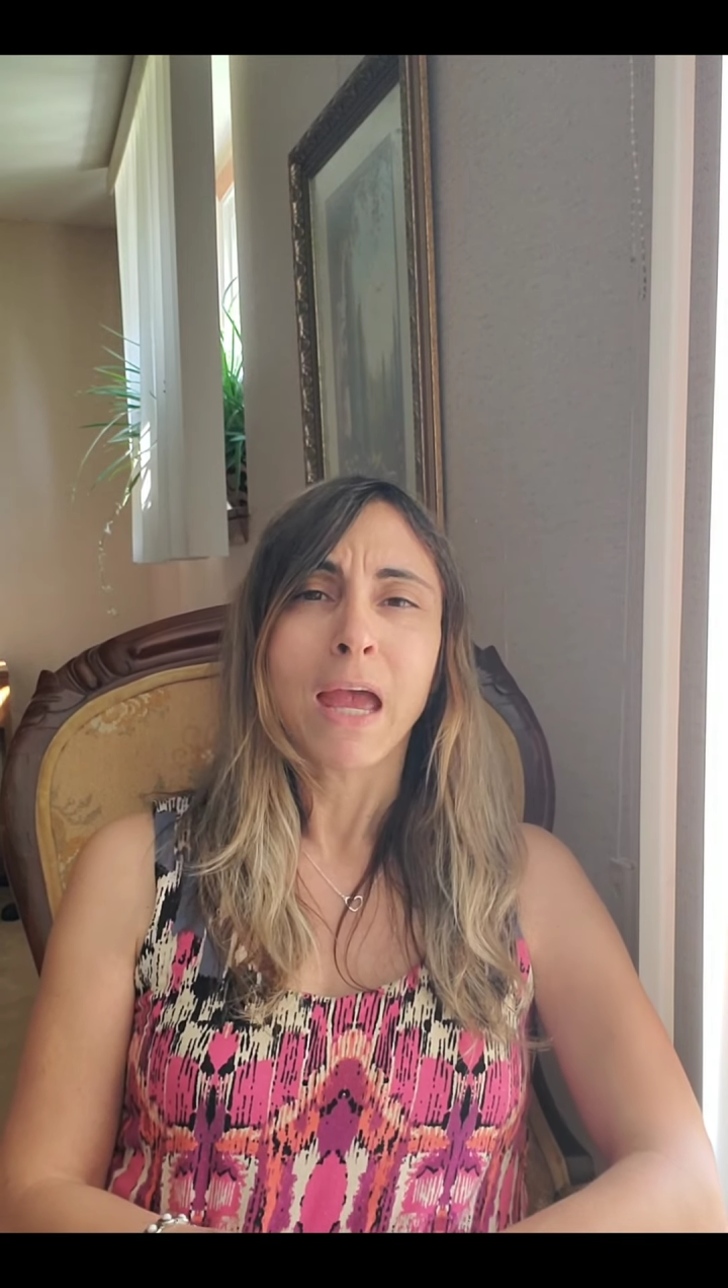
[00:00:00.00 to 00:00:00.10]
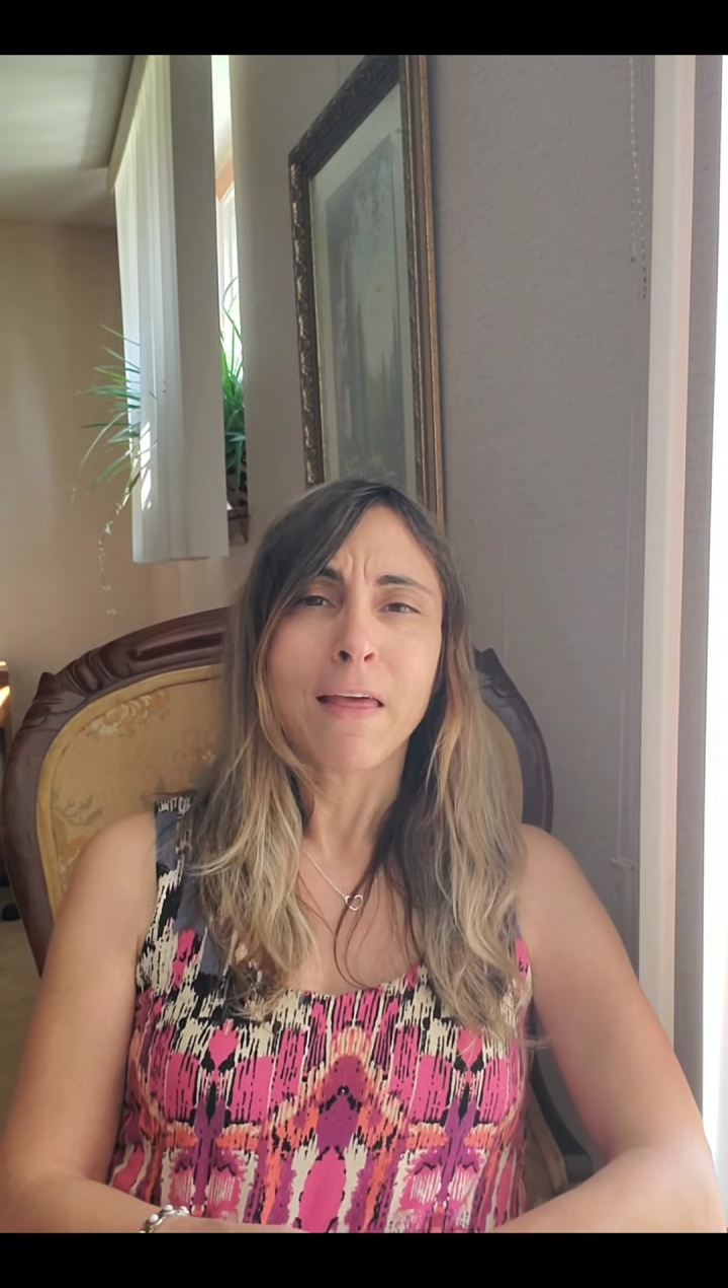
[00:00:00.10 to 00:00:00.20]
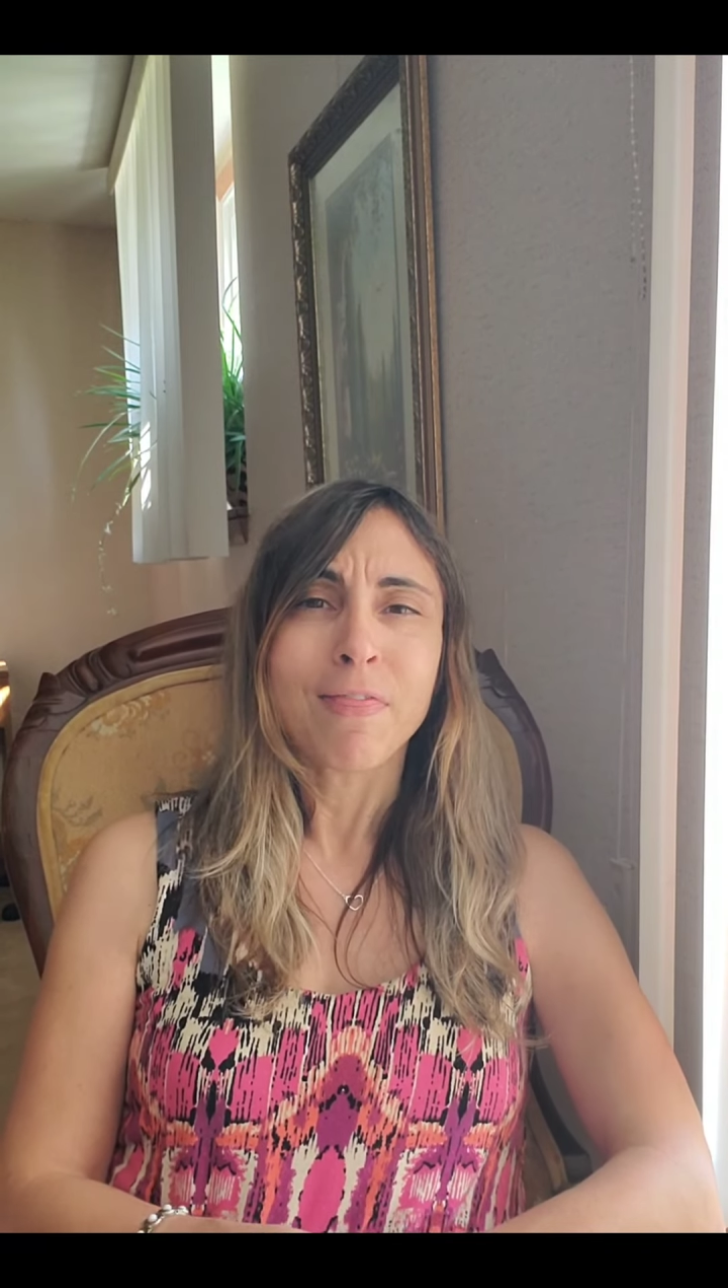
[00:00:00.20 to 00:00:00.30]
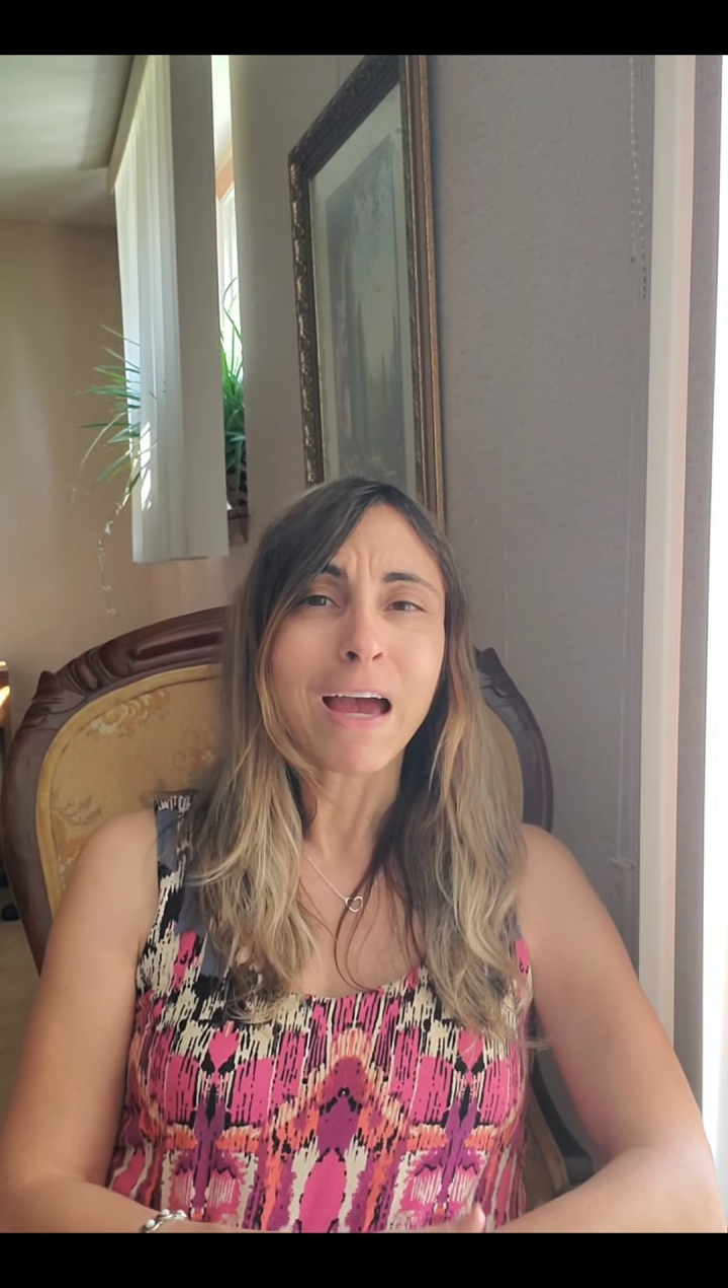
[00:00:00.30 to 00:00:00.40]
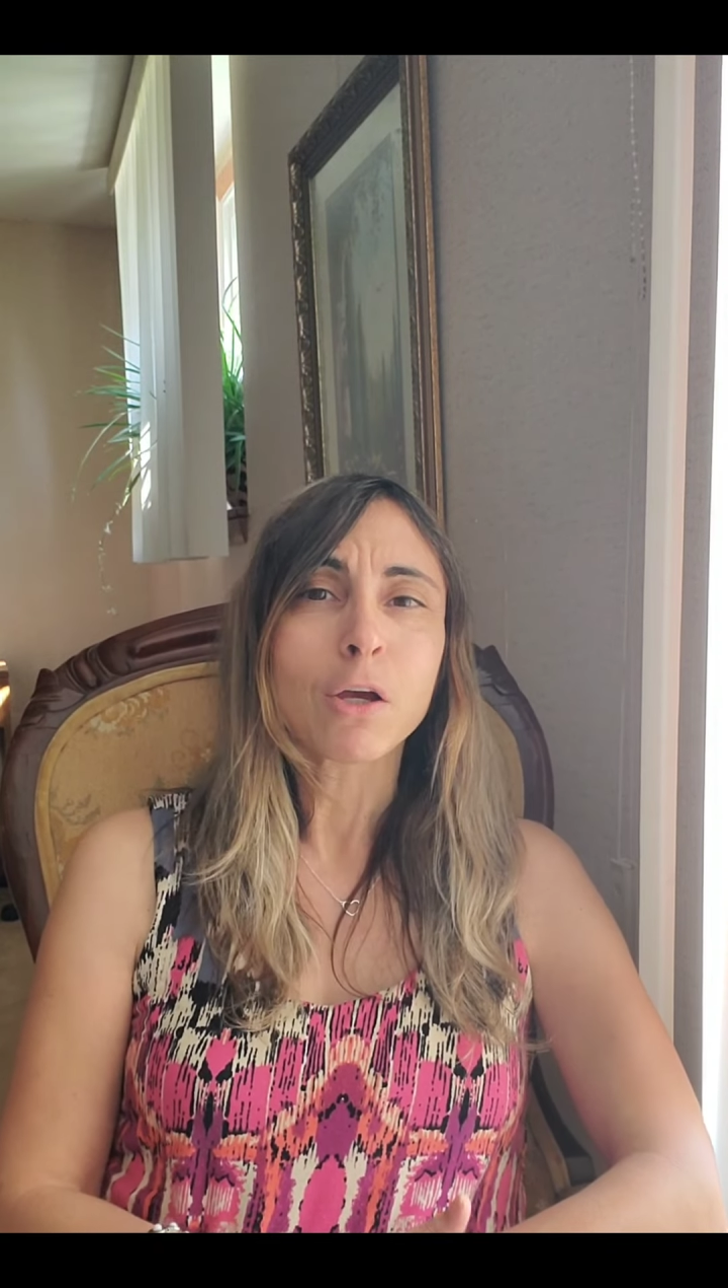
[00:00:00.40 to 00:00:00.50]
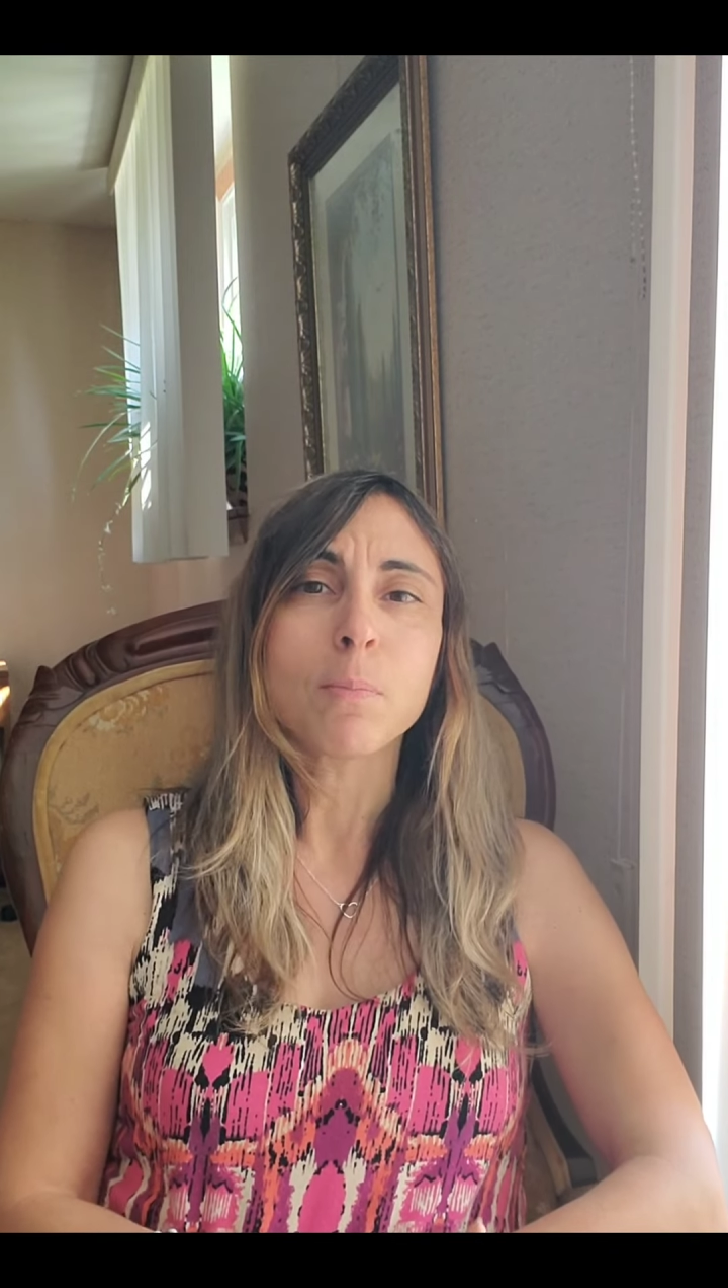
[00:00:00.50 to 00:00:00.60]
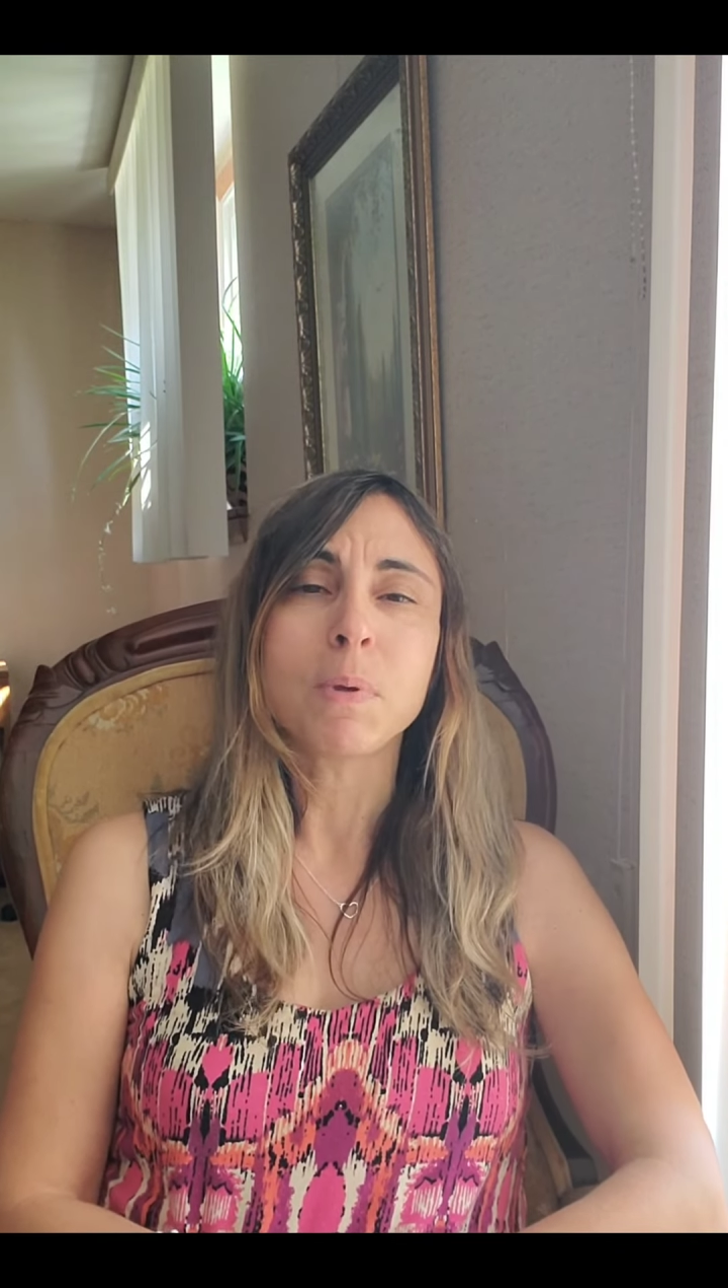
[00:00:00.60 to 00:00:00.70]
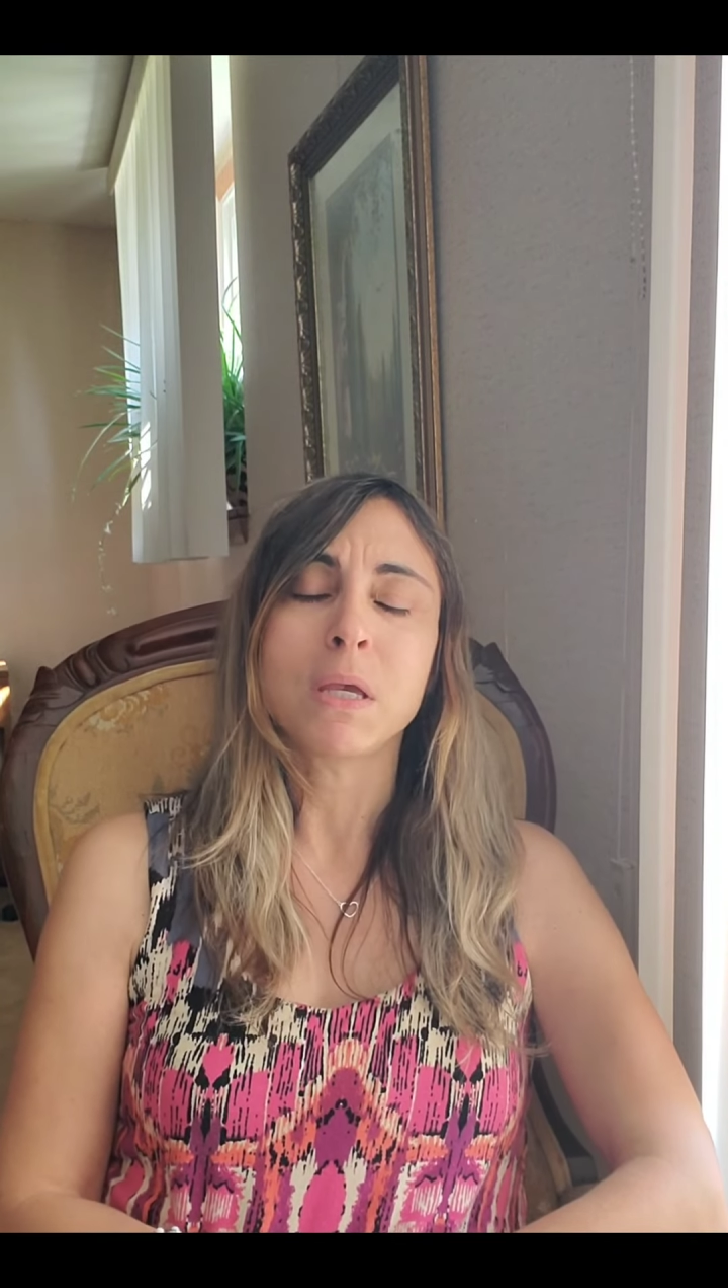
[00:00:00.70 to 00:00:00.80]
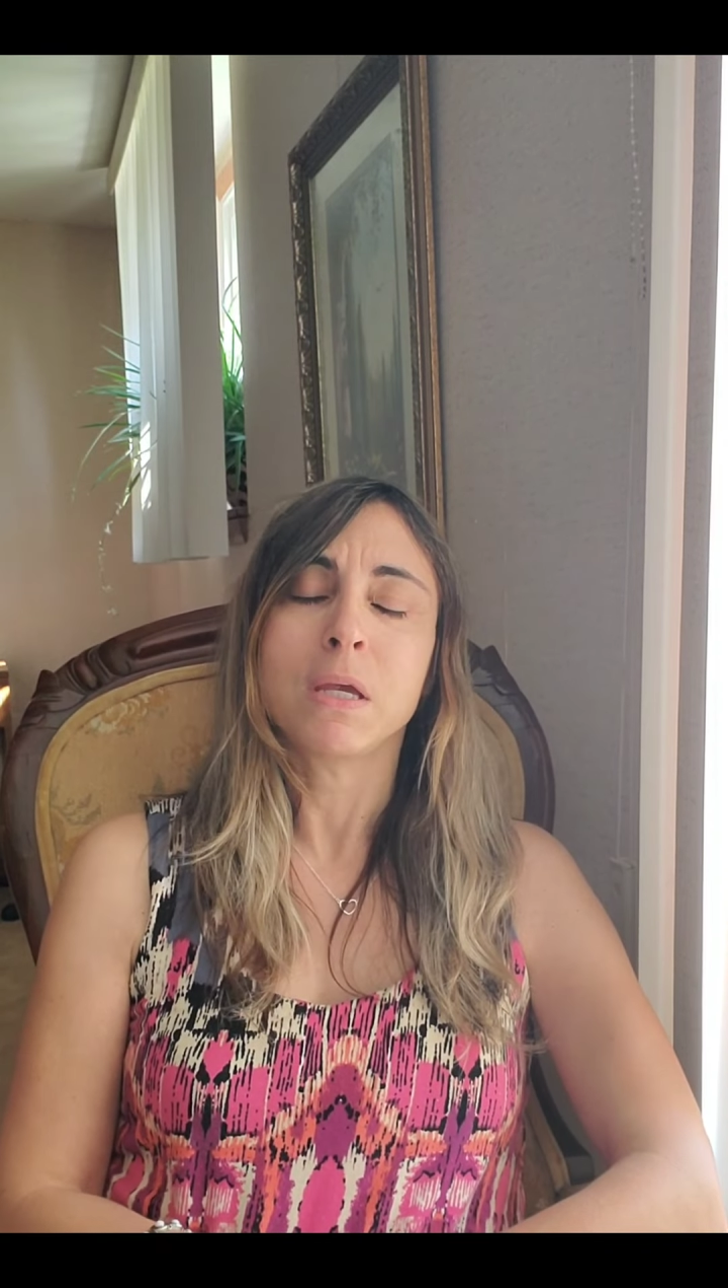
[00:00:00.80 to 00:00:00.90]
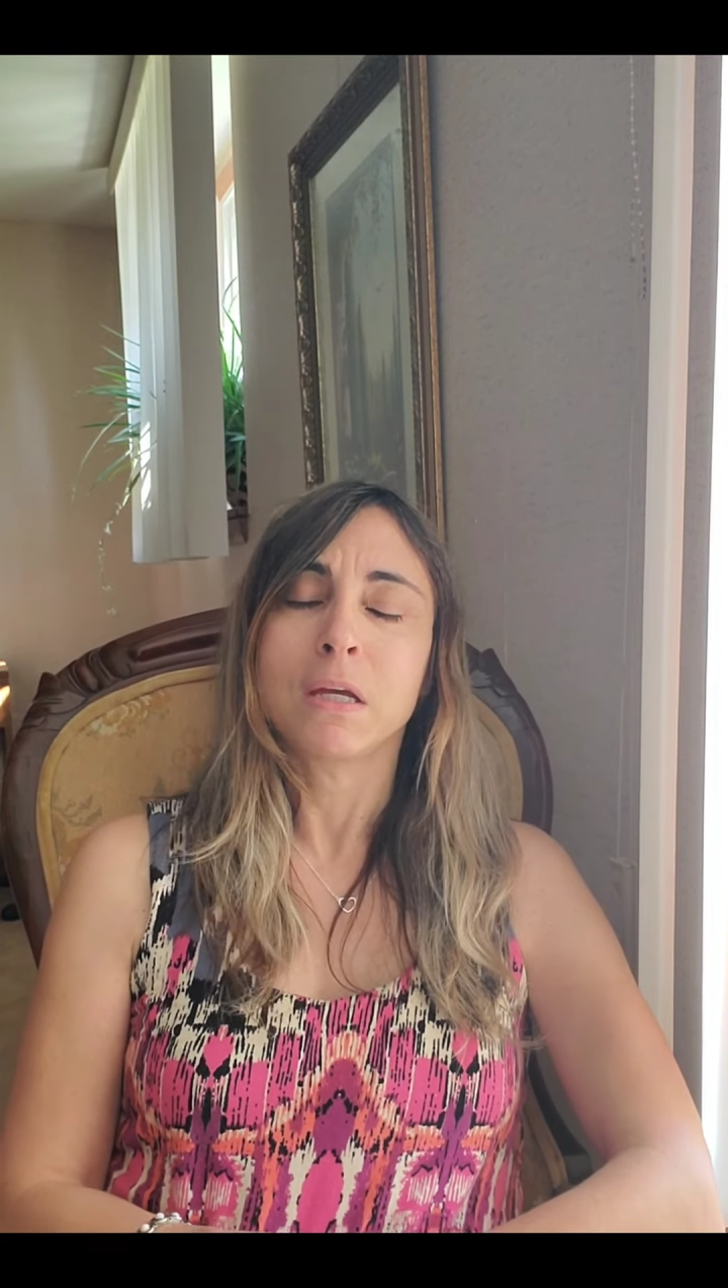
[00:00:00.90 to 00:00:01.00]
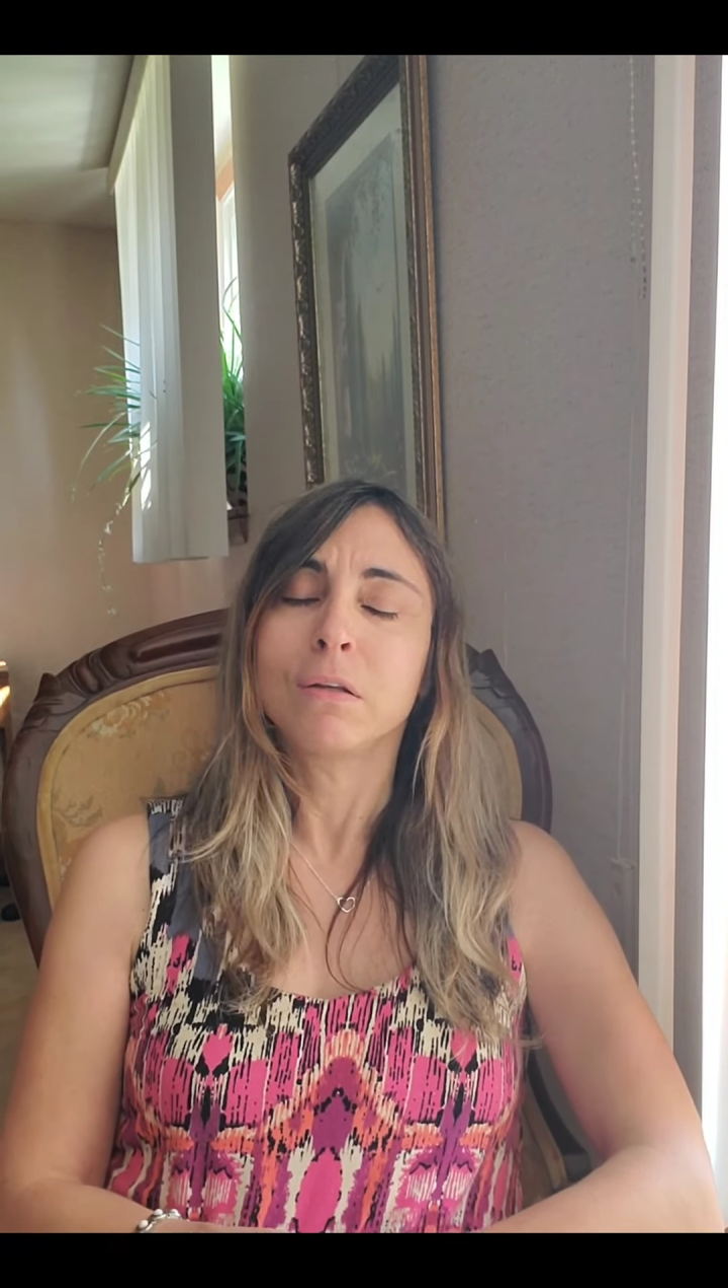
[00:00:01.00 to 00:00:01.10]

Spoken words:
And that could be